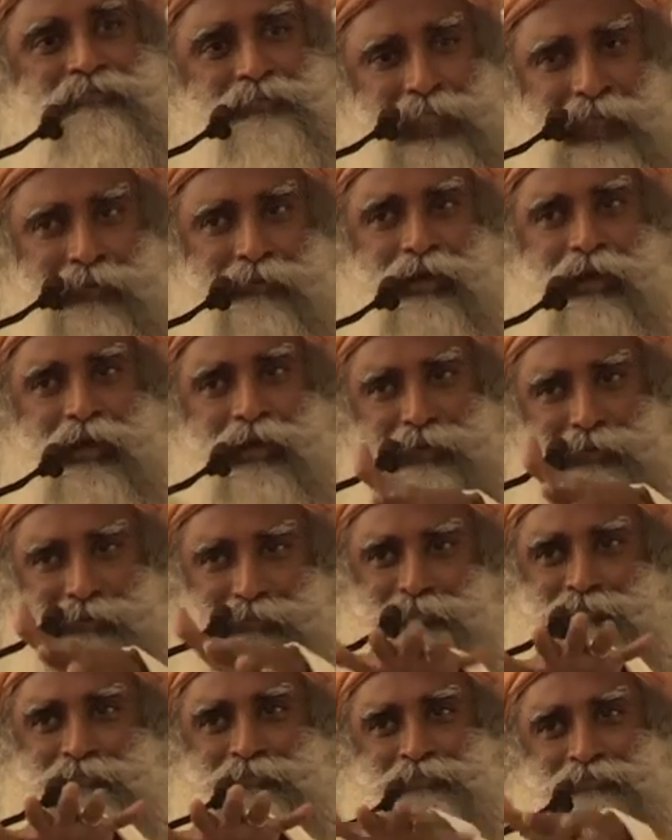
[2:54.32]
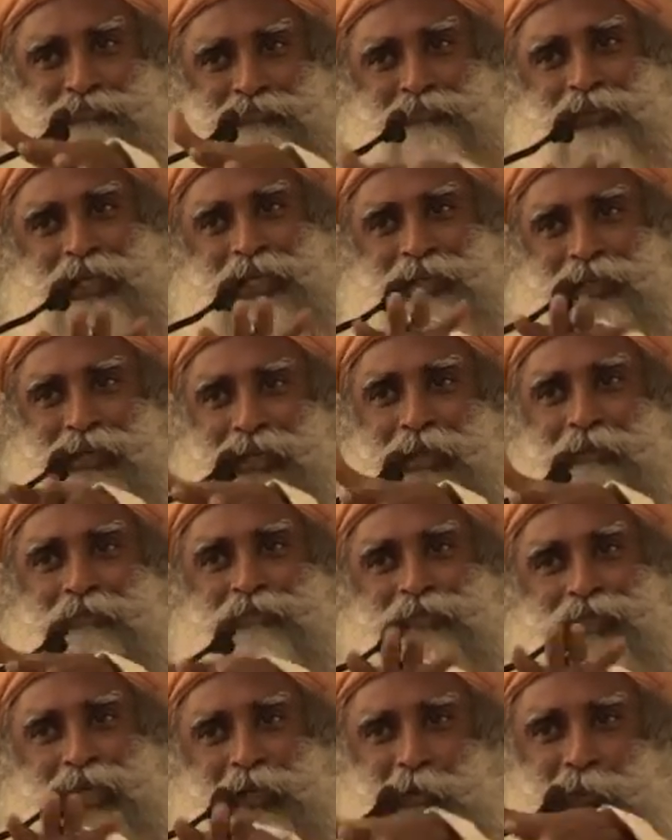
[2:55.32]
They will all play the
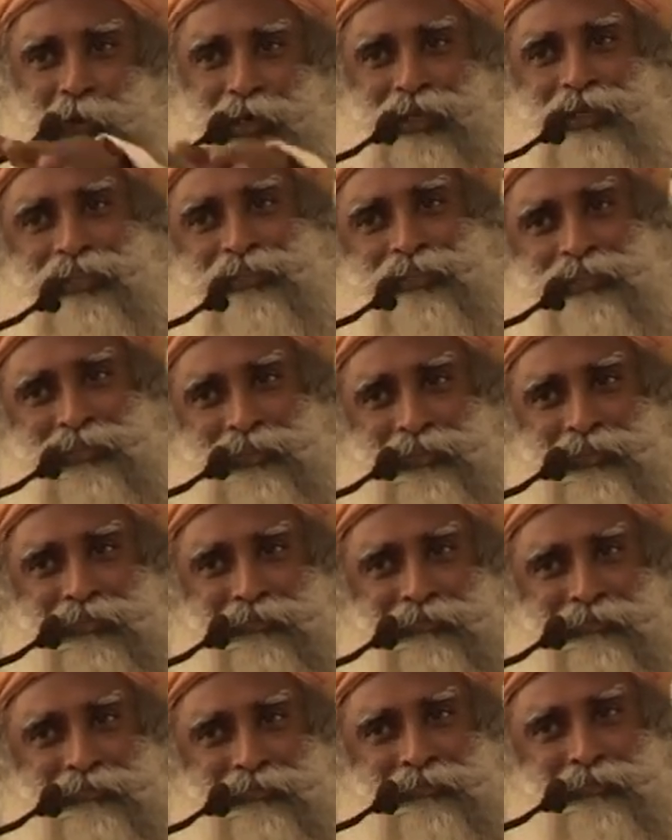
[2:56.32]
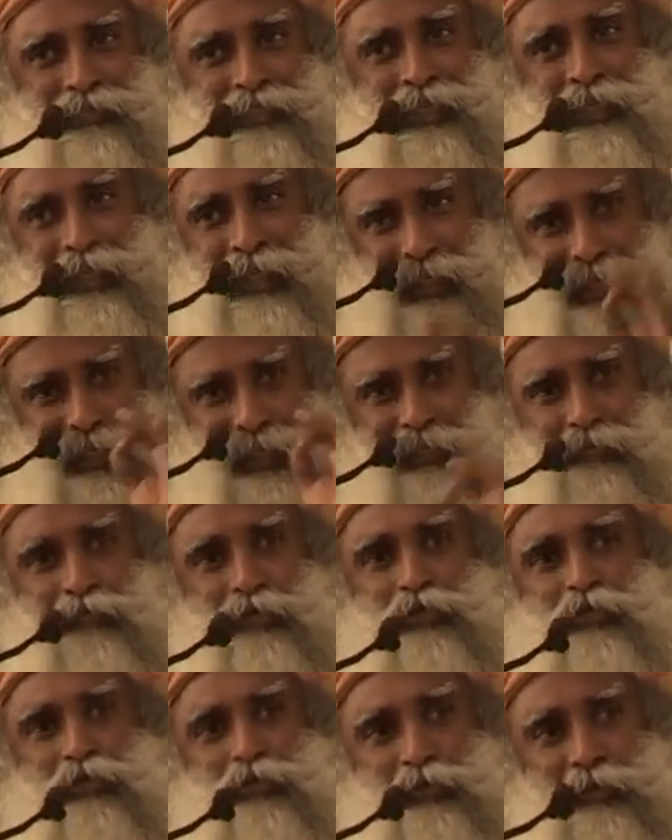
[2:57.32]
game that way, isn't it? In any
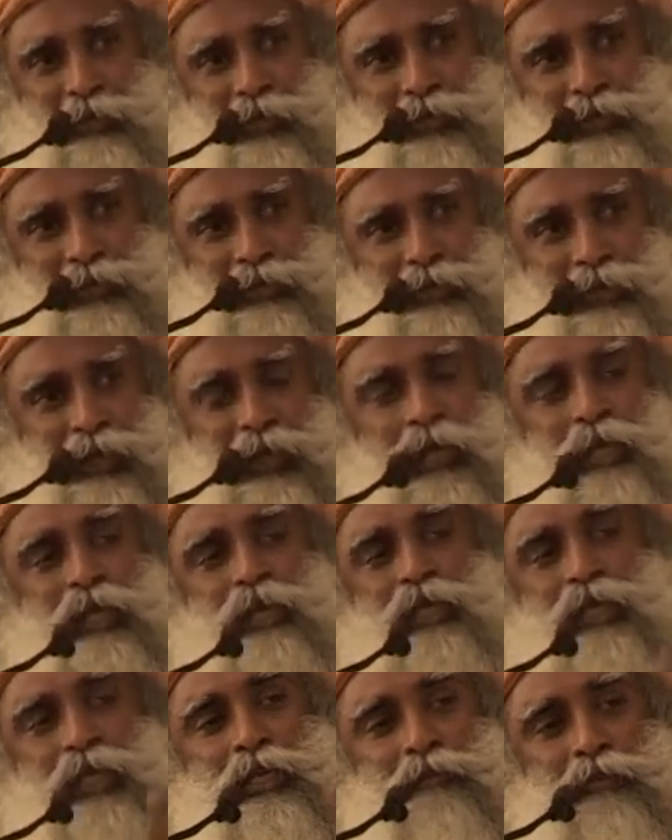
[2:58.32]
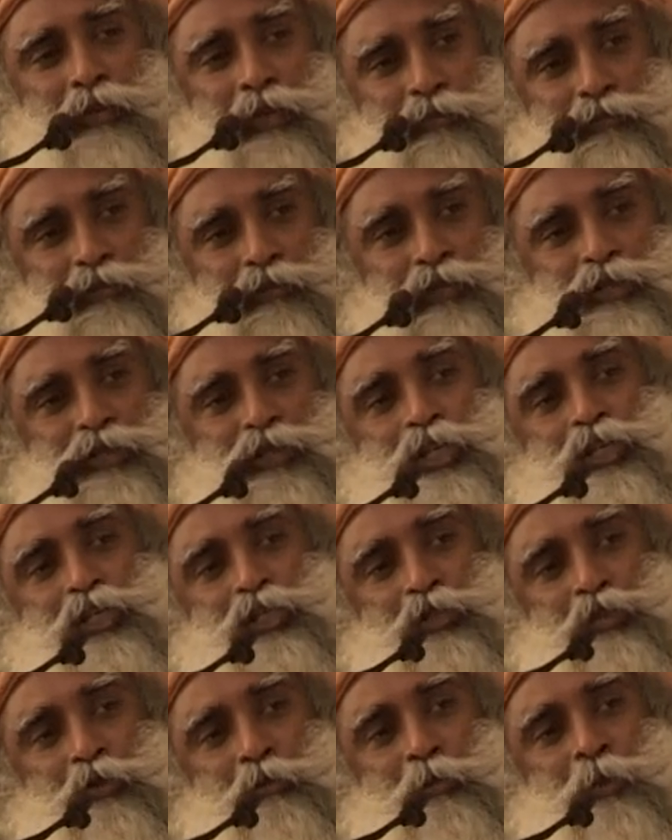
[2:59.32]
given situation. Even if you're
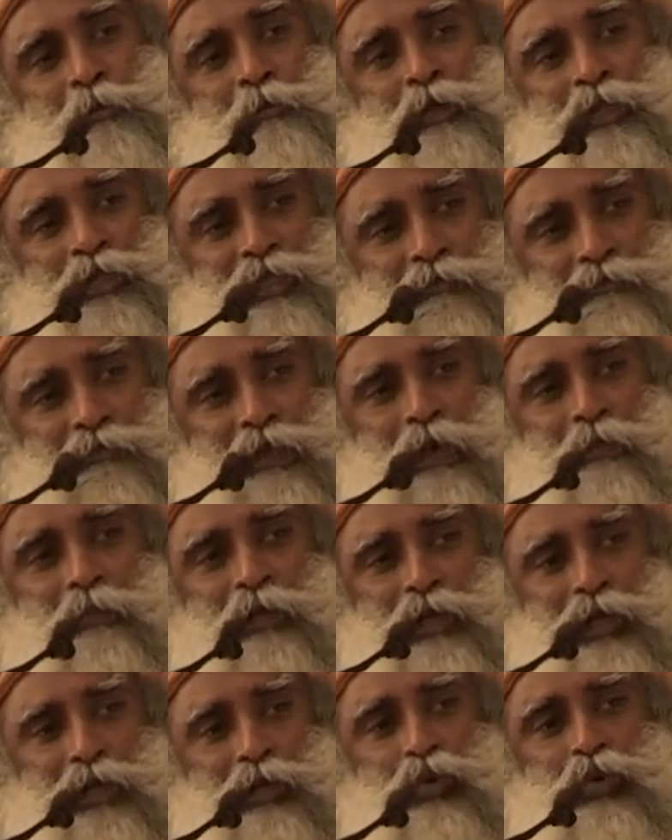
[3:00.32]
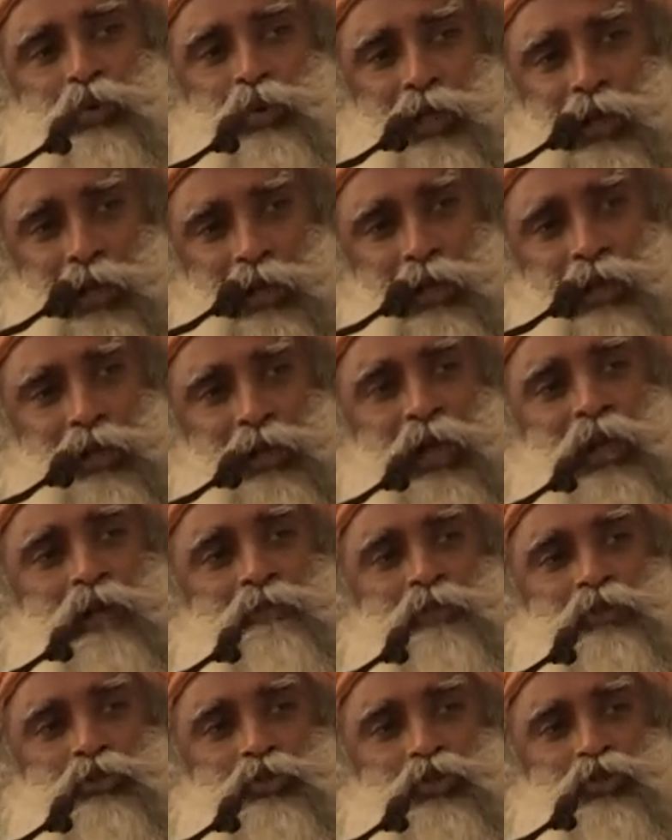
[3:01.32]
just 2 people in the family, you cannot
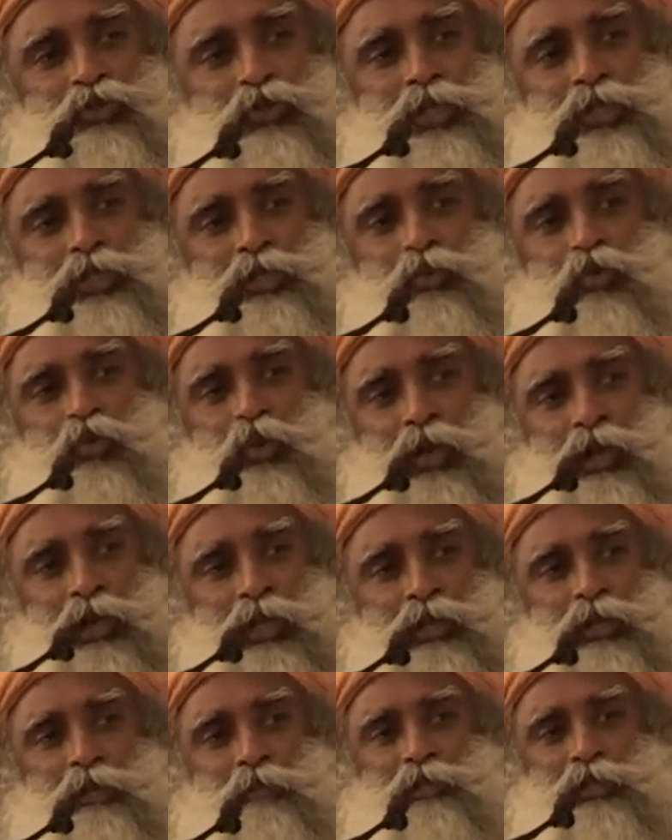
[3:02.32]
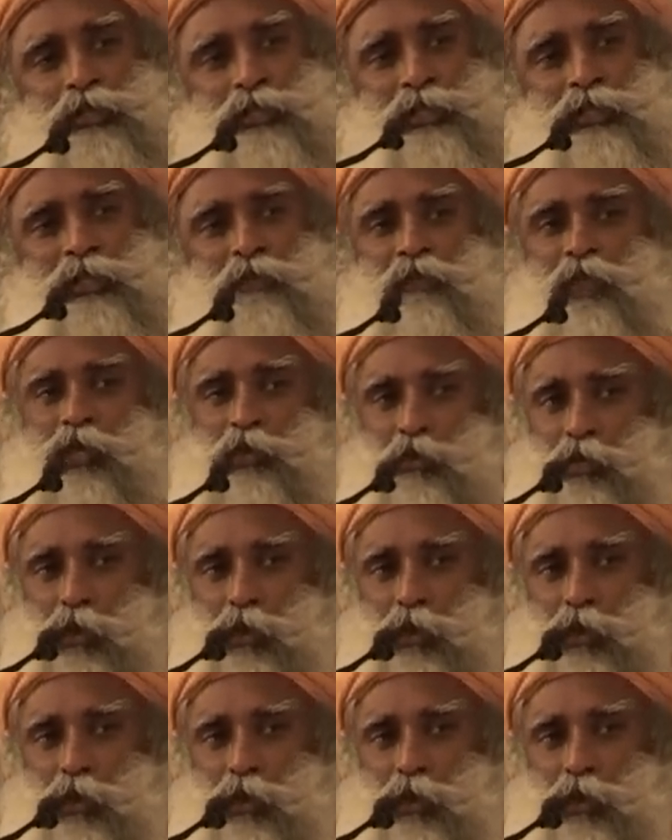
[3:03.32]
have the situation 100% the way you